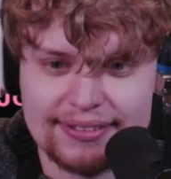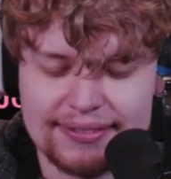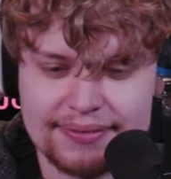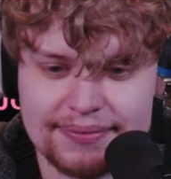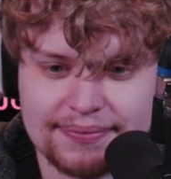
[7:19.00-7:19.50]

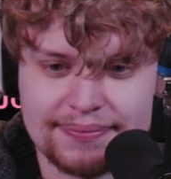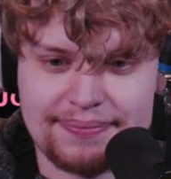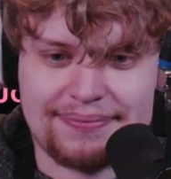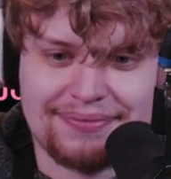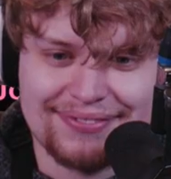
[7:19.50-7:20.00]

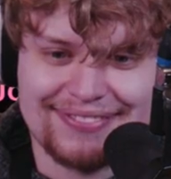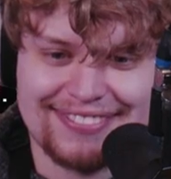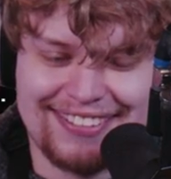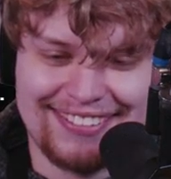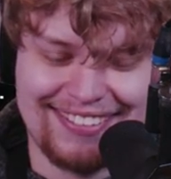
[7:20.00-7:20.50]

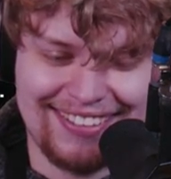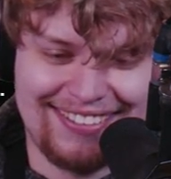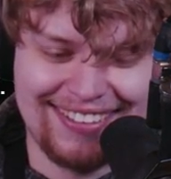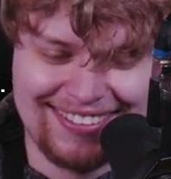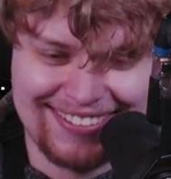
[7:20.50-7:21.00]

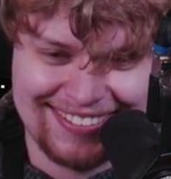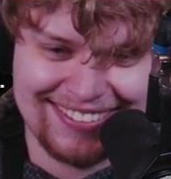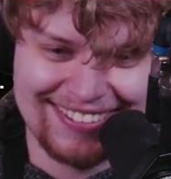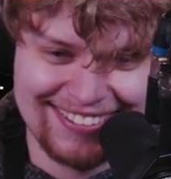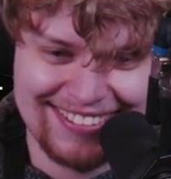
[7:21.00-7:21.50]

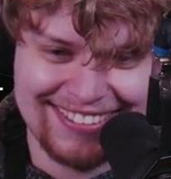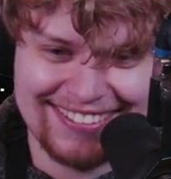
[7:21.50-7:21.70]
(no one is talking)